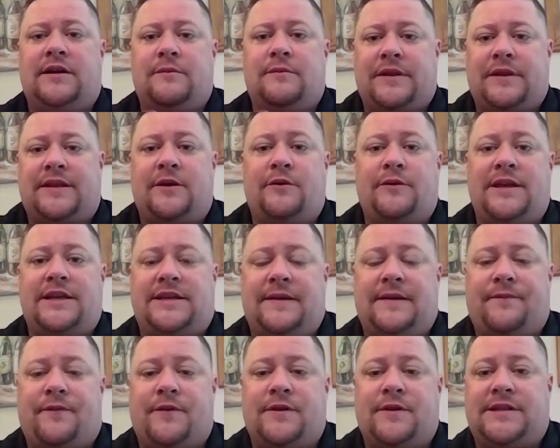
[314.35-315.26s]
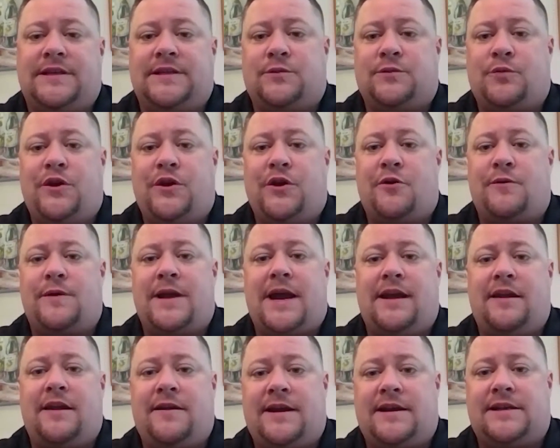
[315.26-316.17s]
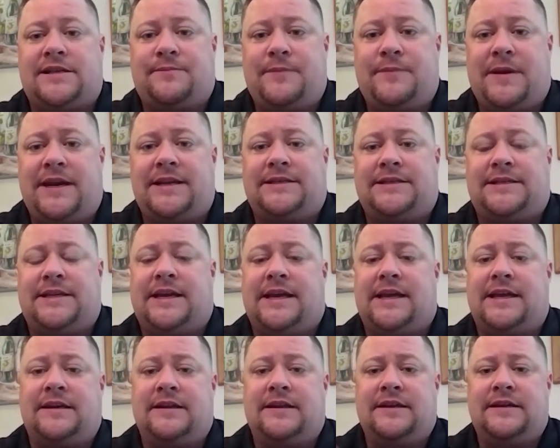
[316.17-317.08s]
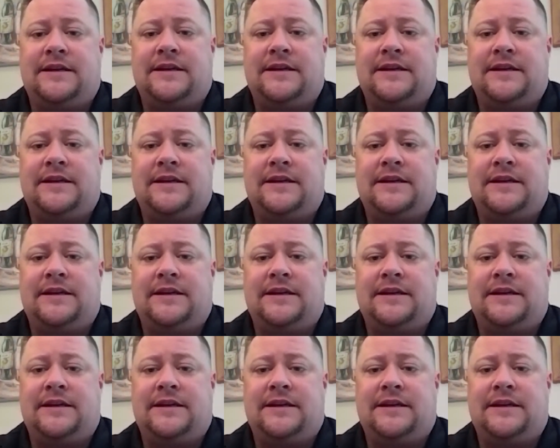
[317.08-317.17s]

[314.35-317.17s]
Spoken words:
But the only difference is when you go 90, you get a speeding ticket.